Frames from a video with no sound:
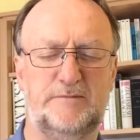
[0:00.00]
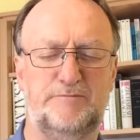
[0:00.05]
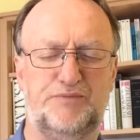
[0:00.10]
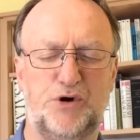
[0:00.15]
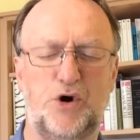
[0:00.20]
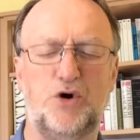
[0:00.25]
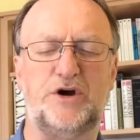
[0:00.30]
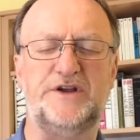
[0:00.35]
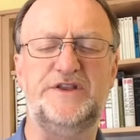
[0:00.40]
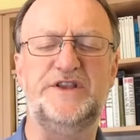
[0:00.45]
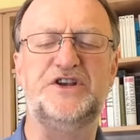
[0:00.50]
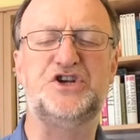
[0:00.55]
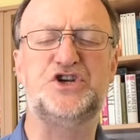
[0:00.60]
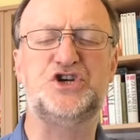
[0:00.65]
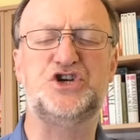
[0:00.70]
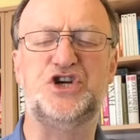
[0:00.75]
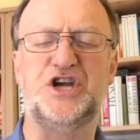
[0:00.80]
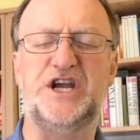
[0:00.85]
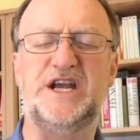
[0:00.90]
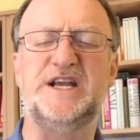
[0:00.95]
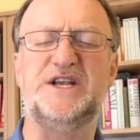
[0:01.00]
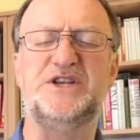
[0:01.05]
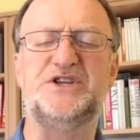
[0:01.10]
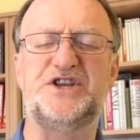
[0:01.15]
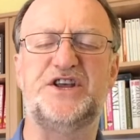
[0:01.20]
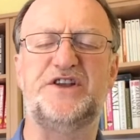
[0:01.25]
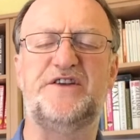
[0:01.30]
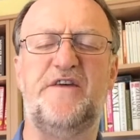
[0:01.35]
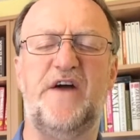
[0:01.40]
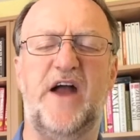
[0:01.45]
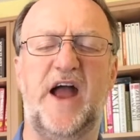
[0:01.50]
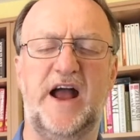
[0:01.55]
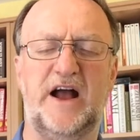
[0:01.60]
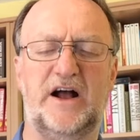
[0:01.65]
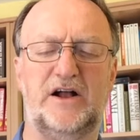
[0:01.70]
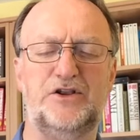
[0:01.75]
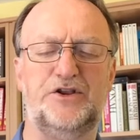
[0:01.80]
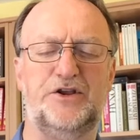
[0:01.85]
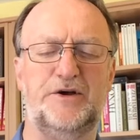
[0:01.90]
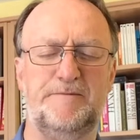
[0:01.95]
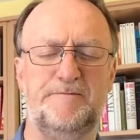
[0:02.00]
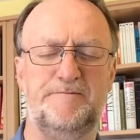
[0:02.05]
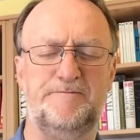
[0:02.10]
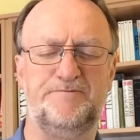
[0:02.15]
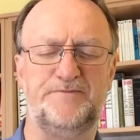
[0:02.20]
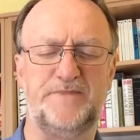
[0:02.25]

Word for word: broken the chains that have held them,